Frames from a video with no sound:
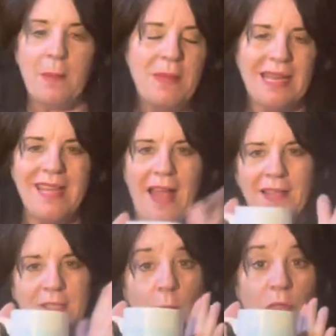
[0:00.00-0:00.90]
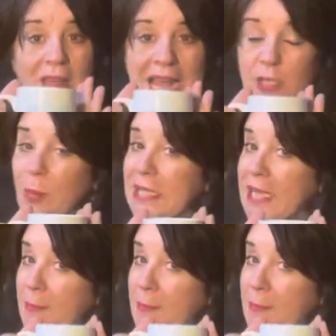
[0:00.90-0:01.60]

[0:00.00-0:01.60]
But yeah, so that's what's in